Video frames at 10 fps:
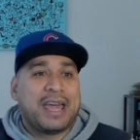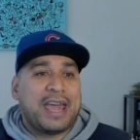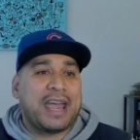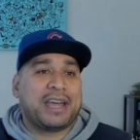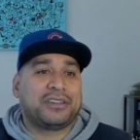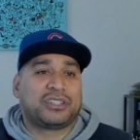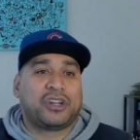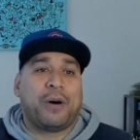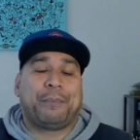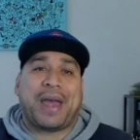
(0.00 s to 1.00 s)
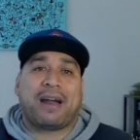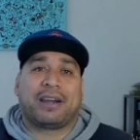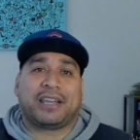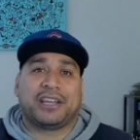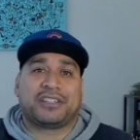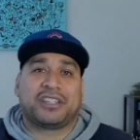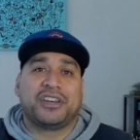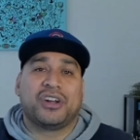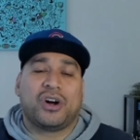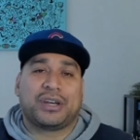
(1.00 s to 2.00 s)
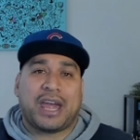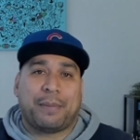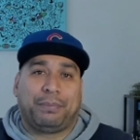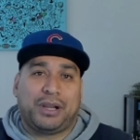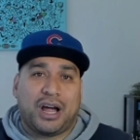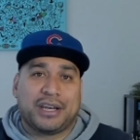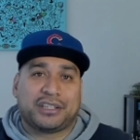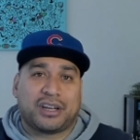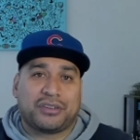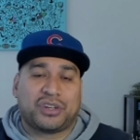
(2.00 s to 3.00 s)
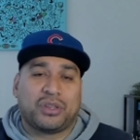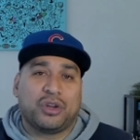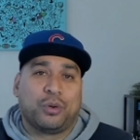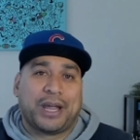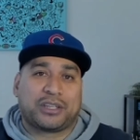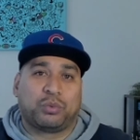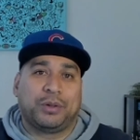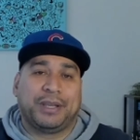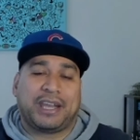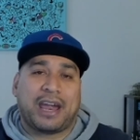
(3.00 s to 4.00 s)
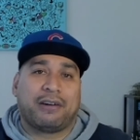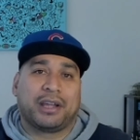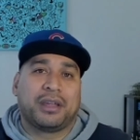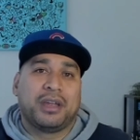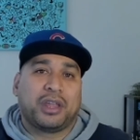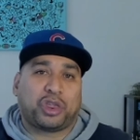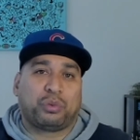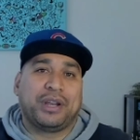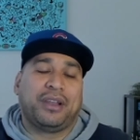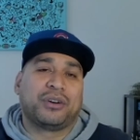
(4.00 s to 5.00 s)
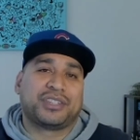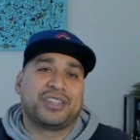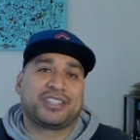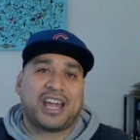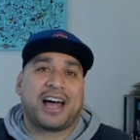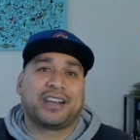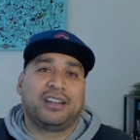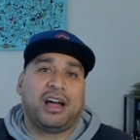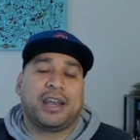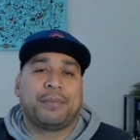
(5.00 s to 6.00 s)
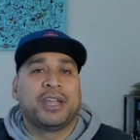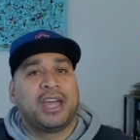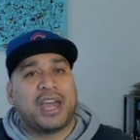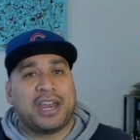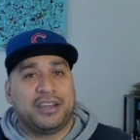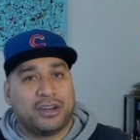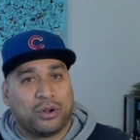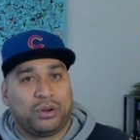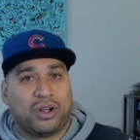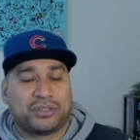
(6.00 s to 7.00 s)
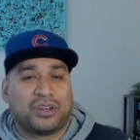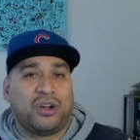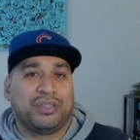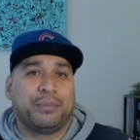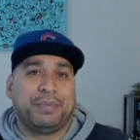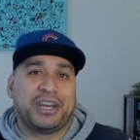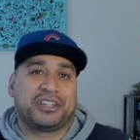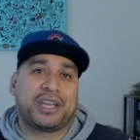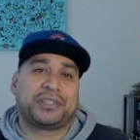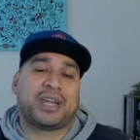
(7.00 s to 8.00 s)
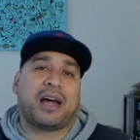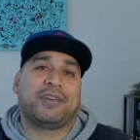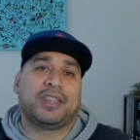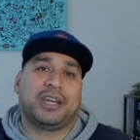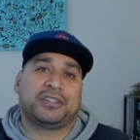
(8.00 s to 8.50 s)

And Scott Barrett gets the nod at blindside. So the All Blacks will be carrying 3 locks in the starting lineup and no locks on the bench as cover there.